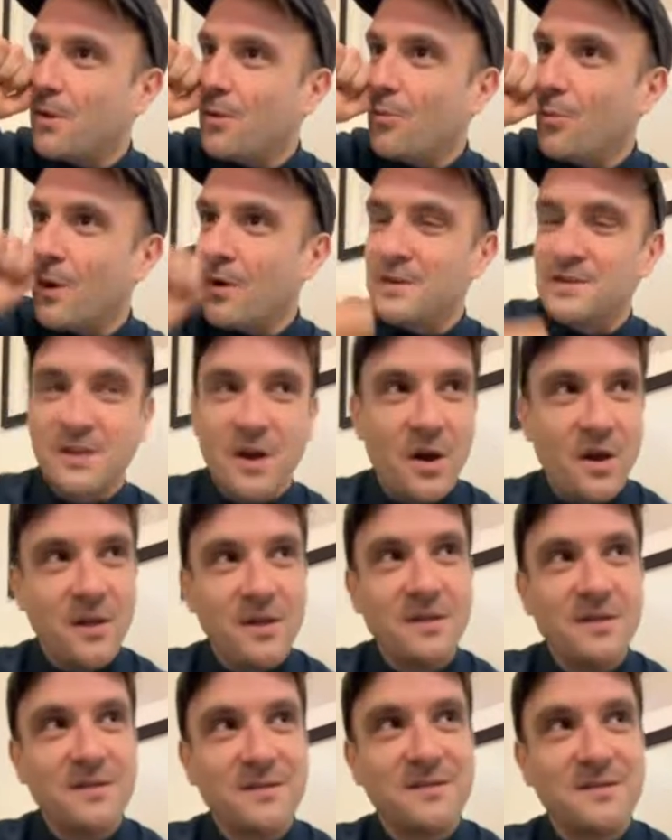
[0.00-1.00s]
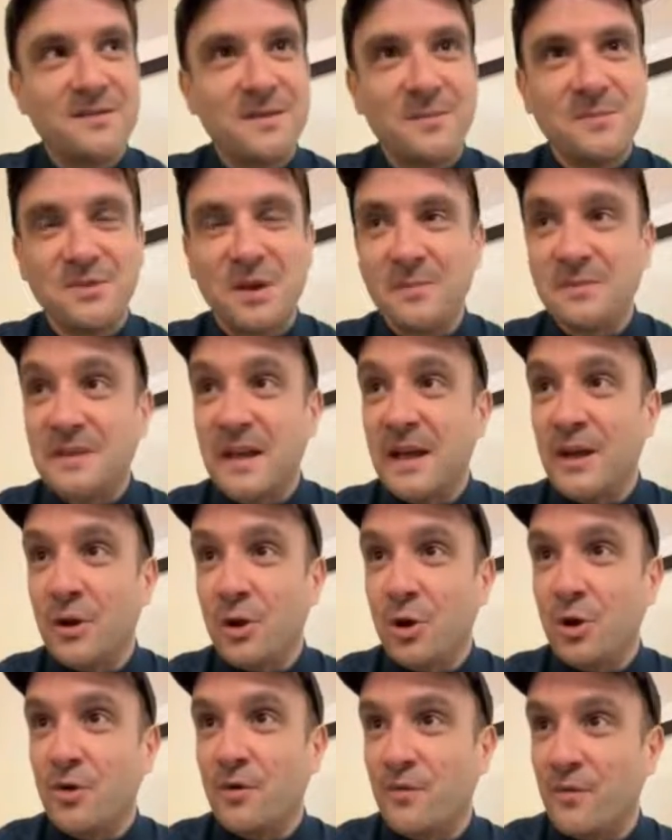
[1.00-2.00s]
whereas I sometimes get a
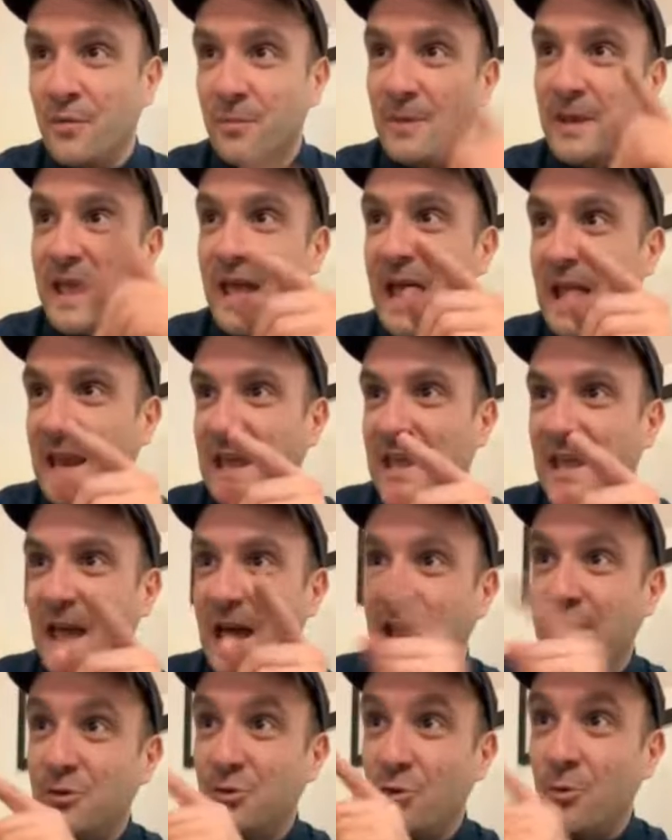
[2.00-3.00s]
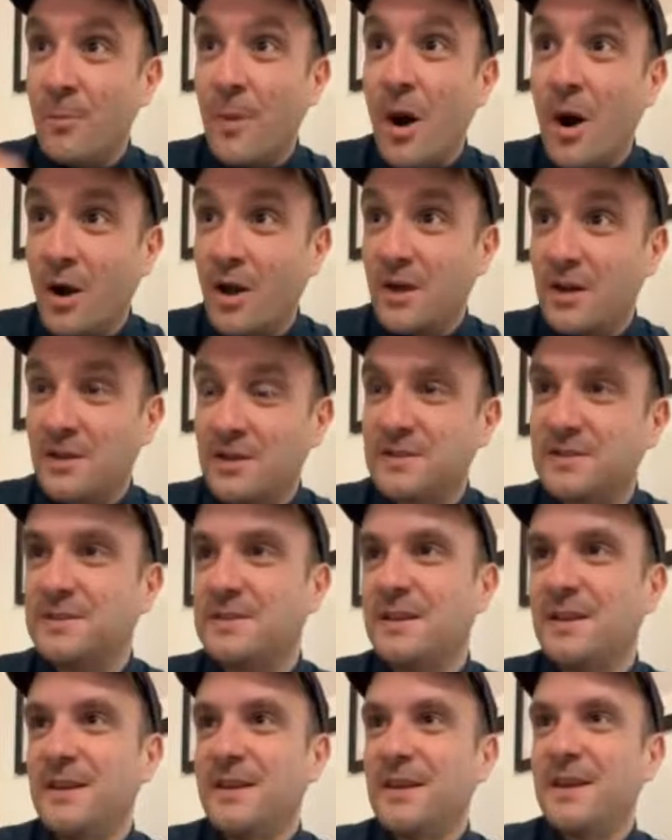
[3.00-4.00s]
look from Kelly and or
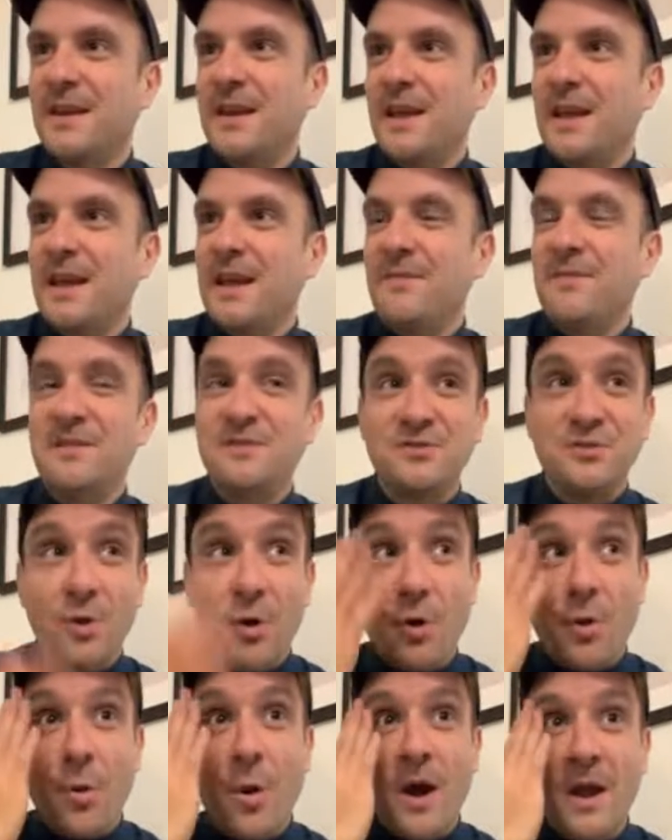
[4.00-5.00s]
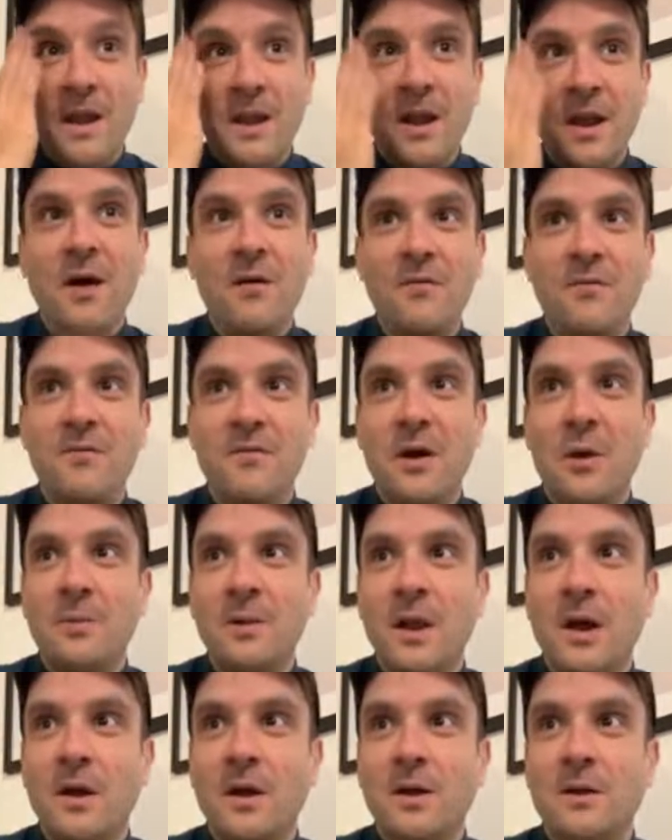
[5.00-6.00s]
Marcus. If it's not quite enough, they'll
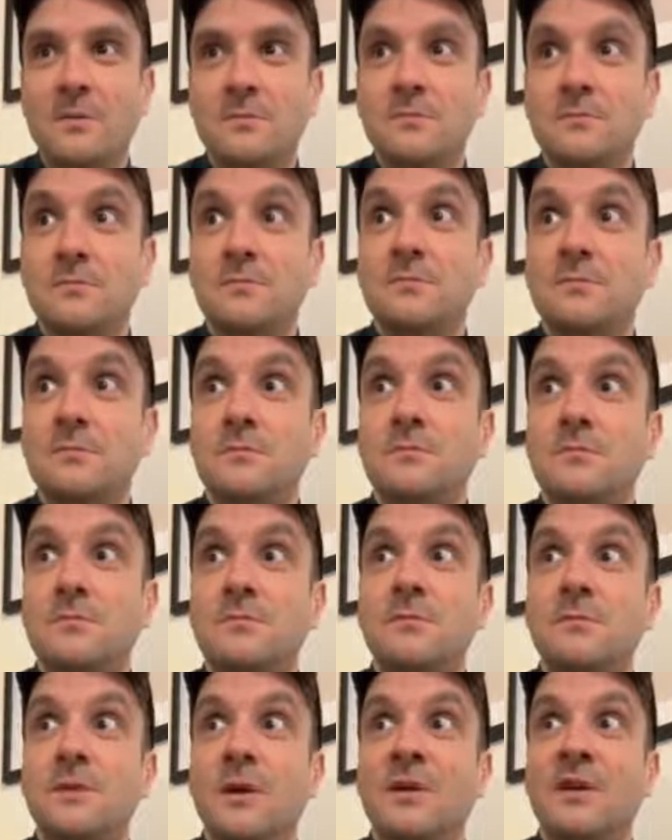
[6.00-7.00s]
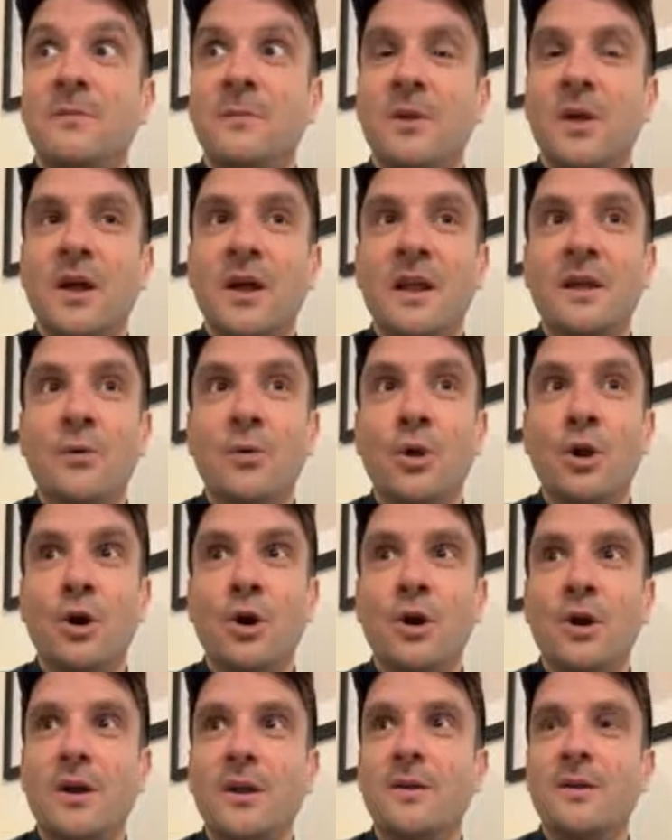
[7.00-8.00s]
give me like a little
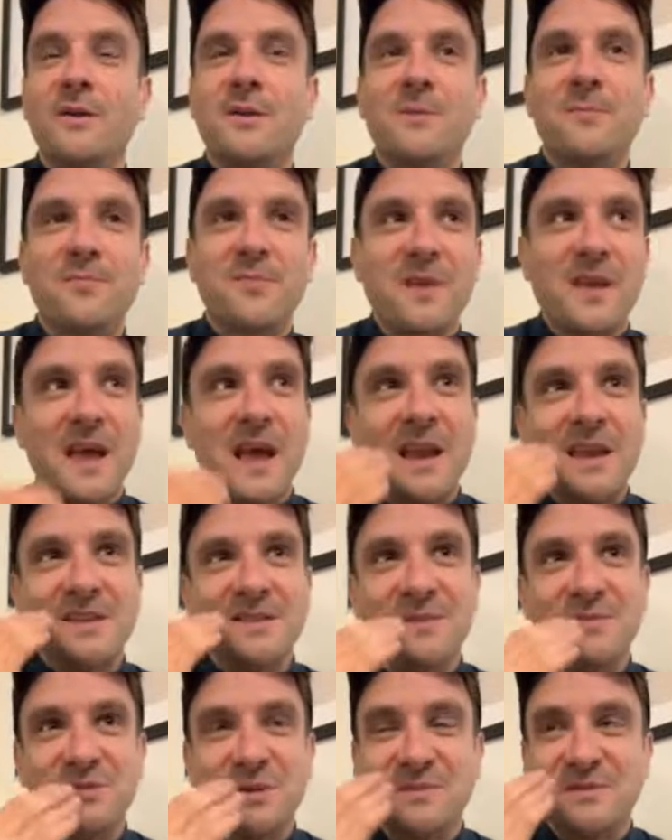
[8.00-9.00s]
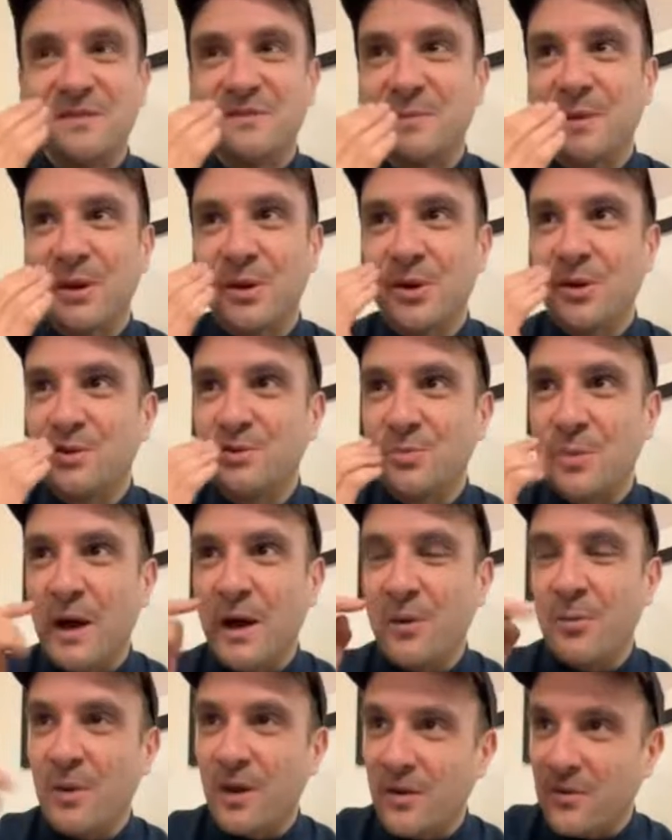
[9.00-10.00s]
look. Kelly sometimes gives me a look as
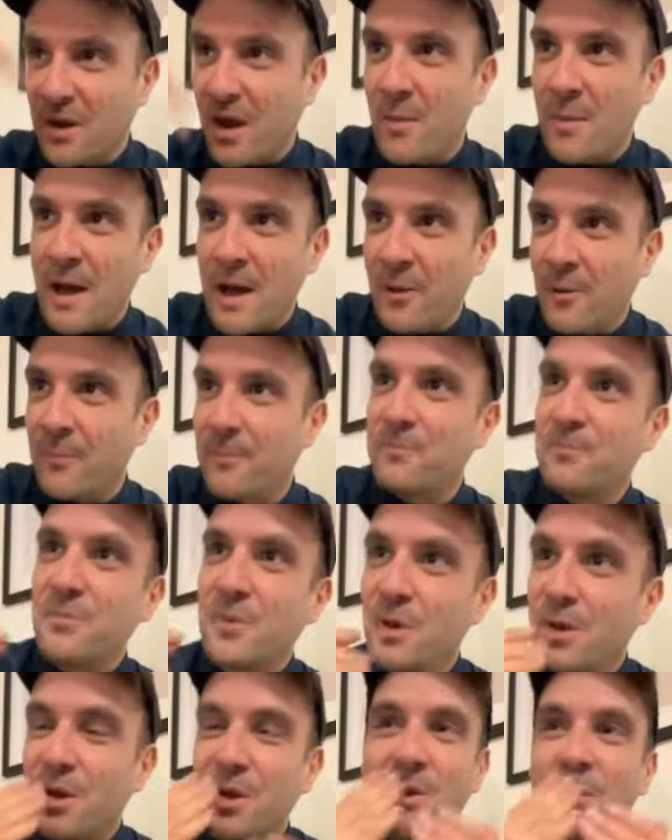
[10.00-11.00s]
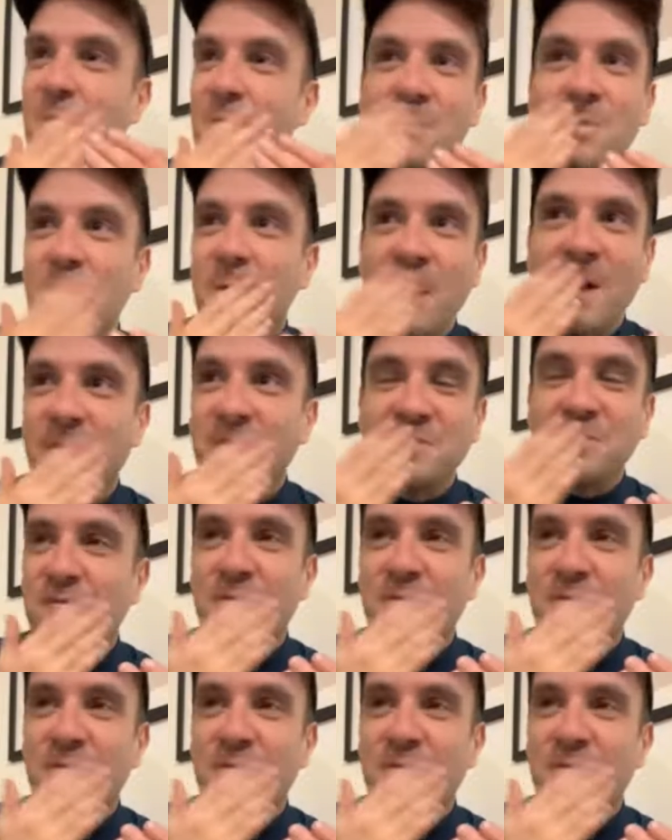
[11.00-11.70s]
well when I've come out after